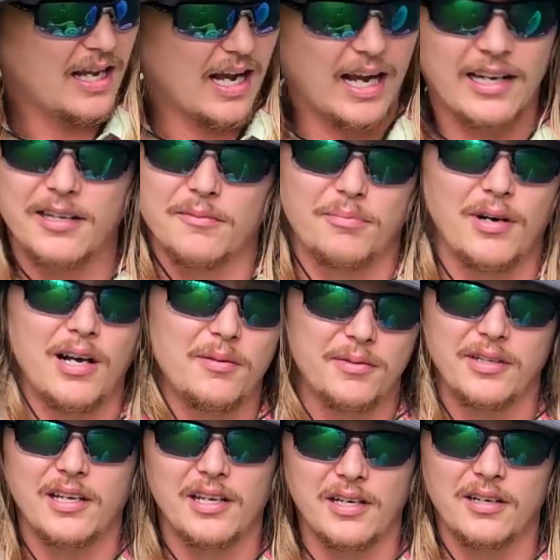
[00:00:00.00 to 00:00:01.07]
I can
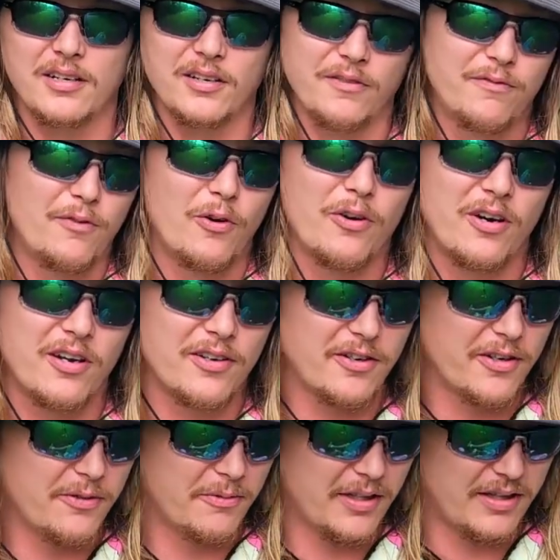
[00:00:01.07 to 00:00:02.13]
probably get a good
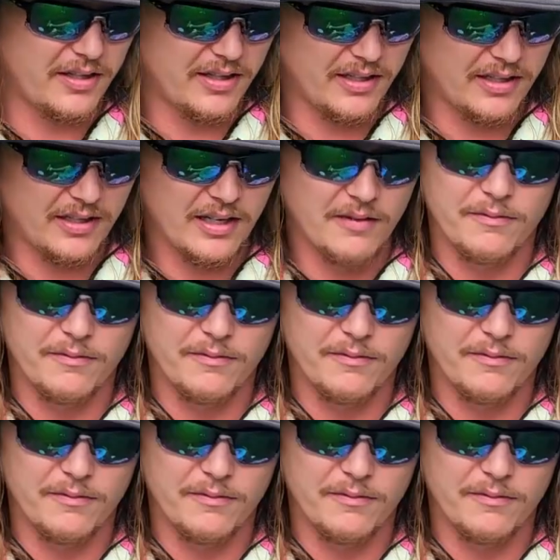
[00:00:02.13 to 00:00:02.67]
400 with it.